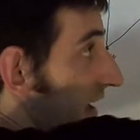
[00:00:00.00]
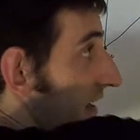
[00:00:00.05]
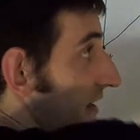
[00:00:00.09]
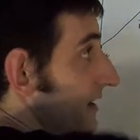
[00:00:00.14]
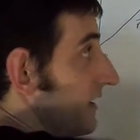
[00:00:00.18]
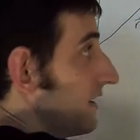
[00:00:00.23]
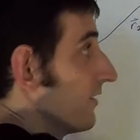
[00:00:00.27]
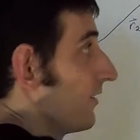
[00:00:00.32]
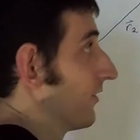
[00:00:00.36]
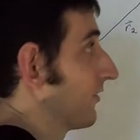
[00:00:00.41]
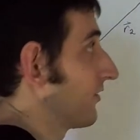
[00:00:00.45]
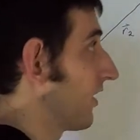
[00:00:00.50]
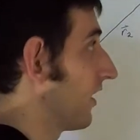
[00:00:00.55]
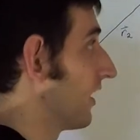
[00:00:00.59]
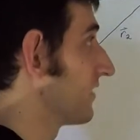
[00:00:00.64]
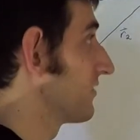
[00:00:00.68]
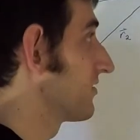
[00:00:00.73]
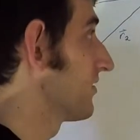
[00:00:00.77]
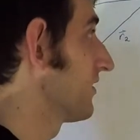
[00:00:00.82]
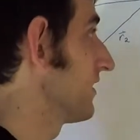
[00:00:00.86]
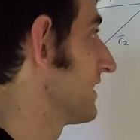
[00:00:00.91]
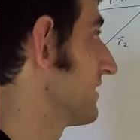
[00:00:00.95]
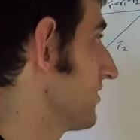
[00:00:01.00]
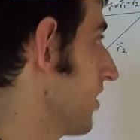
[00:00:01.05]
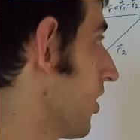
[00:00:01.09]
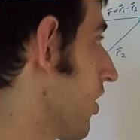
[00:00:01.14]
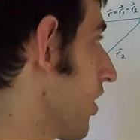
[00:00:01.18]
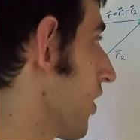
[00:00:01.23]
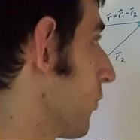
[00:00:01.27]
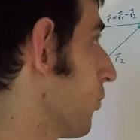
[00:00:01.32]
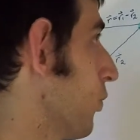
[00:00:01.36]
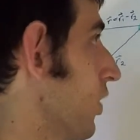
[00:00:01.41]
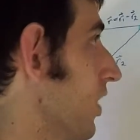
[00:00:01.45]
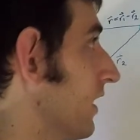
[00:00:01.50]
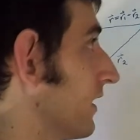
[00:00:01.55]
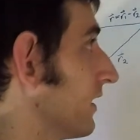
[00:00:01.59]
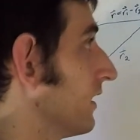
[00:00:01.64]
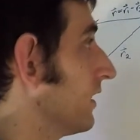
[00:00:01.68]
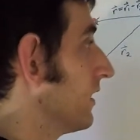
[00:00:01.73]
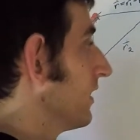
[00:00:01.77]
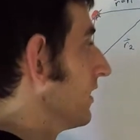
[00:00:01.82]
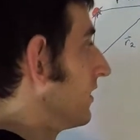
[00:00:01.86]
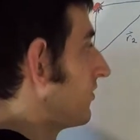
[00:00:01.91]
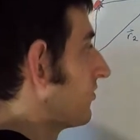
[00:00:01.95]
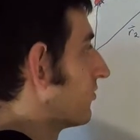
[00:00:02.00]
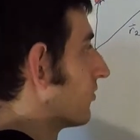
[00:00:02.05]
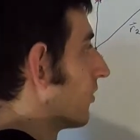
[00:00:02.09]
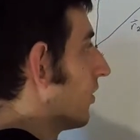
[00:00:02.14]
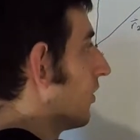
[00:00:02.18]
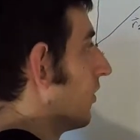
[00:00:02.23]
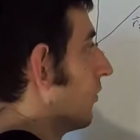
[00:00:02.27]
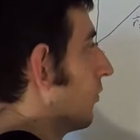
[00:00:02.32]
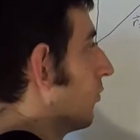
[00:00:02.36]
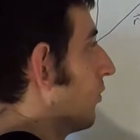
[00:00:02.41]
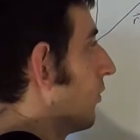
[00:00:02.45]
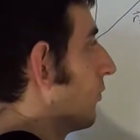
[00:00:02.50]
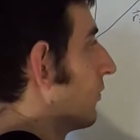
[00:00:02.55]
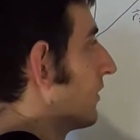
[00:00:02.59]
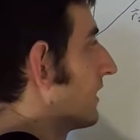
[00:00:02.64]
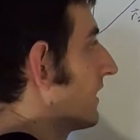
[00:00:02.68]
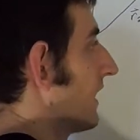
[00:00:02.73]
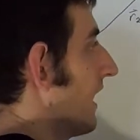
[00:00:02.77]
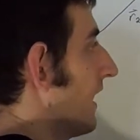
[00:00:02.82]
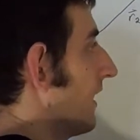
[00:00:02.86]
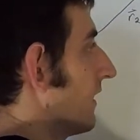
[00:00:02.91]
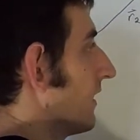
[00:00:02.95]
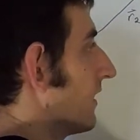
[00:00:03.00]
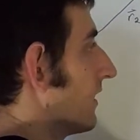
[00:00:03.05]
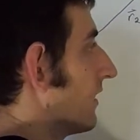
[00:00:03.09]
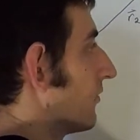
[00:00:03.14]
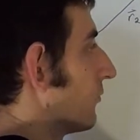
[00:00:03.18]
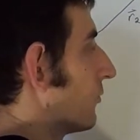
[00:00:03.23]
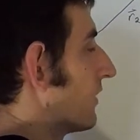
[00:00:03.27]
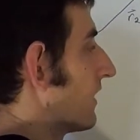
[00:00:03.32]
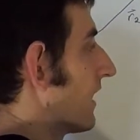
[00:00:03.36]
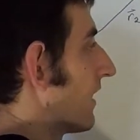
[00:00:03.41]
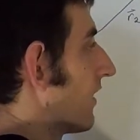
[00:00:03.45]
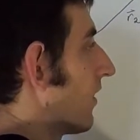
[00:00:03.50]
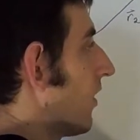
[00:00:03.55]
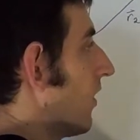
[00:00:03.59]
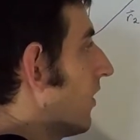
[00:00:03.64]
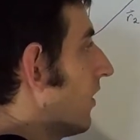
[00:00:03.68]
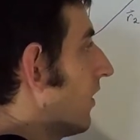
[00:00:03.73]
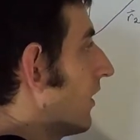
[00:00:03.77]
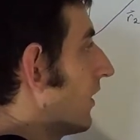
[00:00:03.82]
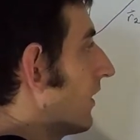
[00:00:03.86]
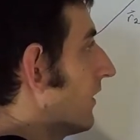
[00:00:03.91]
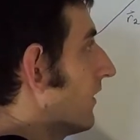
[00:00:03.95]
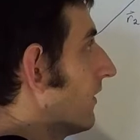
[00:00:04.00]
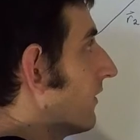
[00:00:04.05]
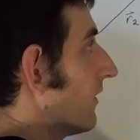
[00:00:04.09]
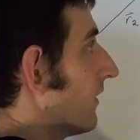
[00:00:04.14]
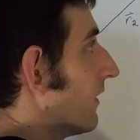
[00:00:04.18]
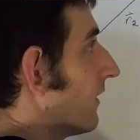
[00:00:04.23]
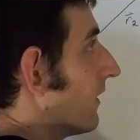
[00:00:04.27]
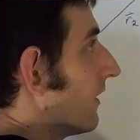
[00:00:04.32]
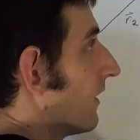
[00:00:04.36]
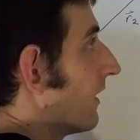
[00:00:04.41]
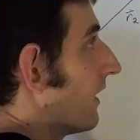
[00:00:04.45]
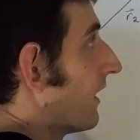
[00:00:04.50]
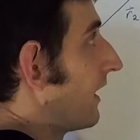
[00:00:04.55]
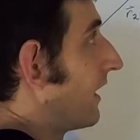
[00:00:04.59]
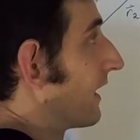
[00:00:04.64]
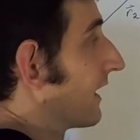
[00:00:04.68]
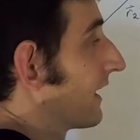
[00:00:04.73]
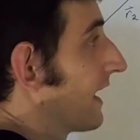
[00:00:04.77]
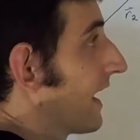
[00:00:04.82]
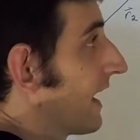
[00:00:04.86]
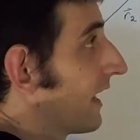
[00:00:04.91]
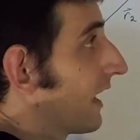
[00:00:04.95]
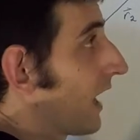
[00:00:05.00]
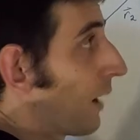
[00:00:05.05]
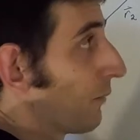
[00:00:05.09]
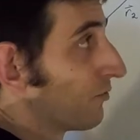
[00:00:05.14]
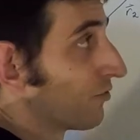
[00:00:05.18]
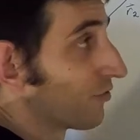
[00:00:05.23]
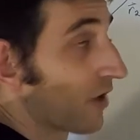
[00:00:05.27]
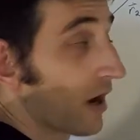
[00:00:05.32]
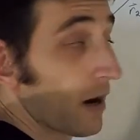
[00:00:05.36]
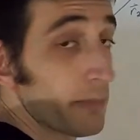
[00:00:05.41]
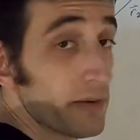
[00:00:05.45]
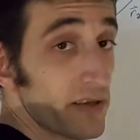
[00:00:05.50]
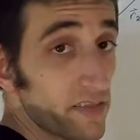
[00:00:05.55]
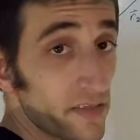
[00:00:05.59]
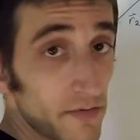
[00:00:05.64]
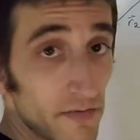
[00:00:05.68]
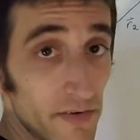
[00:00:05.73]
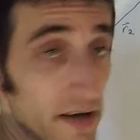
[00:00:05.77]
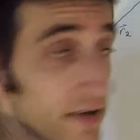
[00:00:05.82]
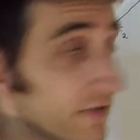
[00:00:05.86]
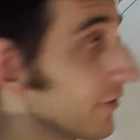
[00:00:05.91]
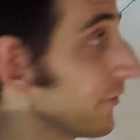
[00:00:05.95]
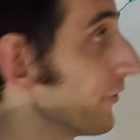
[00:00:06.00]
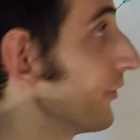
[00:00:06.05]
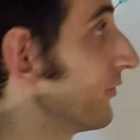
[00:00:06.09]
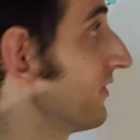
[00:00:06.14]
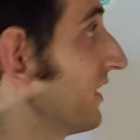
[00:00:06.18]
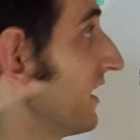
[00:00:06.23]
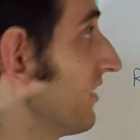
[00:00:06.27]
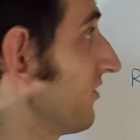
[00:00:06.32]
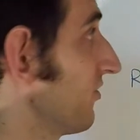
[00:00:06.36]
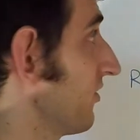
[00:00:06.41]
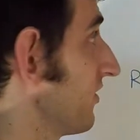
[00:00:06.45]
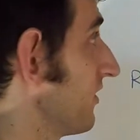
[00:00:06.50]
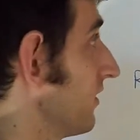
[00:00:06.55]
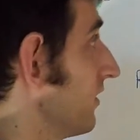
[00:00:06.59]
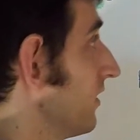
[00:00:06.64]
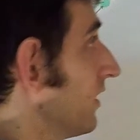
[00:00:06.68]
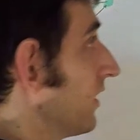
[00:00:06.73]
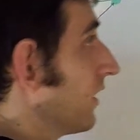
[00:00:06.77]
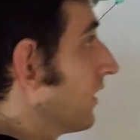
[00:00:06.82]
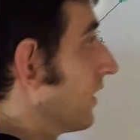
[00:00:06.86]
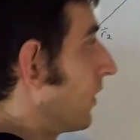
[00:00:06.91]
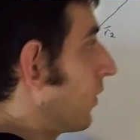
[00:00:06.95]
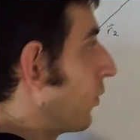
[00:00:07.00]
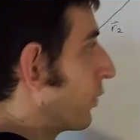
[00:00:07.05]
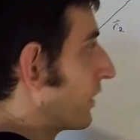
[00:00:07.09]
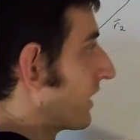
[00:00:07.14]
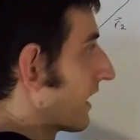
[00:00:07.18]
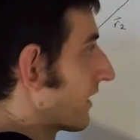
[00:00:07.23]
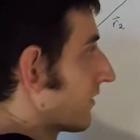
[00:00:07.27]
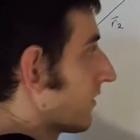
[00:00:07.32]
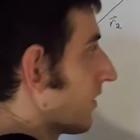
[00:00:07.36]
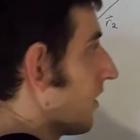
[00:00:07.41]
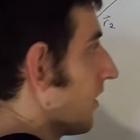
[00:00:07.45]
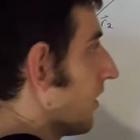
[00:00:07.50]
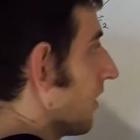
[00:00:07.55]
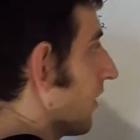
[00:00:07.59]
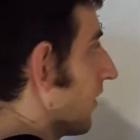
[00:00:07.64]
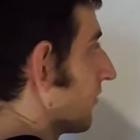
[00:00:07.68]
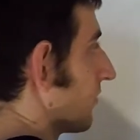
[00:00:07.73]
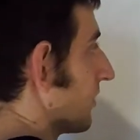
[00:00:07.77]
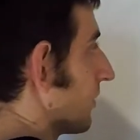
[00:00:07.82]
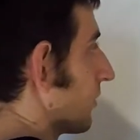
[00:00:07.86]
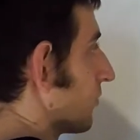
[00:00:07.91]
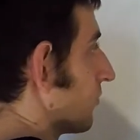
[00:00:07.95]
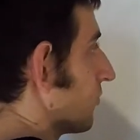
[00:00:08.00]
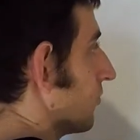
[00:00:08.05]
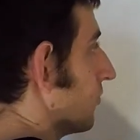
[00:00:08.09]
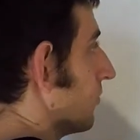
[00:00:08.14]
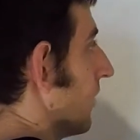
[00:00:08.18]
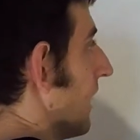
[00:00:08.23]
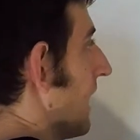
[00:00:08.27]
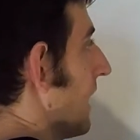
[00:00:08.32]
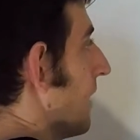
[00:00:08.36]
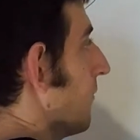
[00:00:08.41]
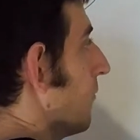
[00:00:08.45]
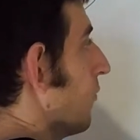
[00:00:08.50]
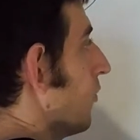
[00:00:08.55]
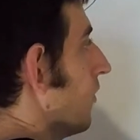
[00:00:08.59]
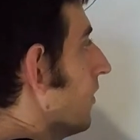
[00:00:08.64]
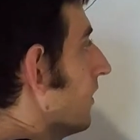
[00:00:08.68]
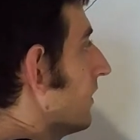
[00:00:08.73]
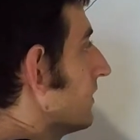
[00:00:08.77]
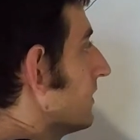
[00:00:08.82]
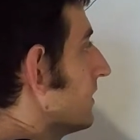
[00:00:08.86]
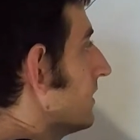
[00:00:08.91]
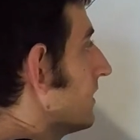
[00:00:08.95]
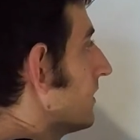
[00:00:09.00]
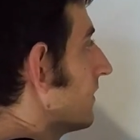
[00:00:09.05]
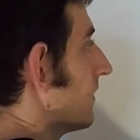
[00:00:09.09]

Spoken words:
in here to isolate R1. So what we get is we get R, and again, I'm dropping the vector notation. We get R is equal to M1,